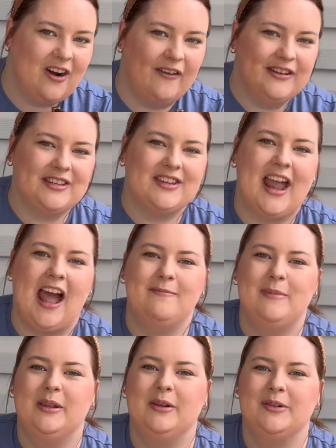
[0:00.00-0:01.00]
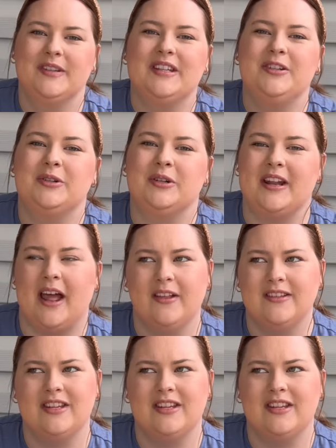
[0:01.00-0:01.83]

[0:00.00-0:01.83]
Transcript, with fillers: Obviously I have my little citronella,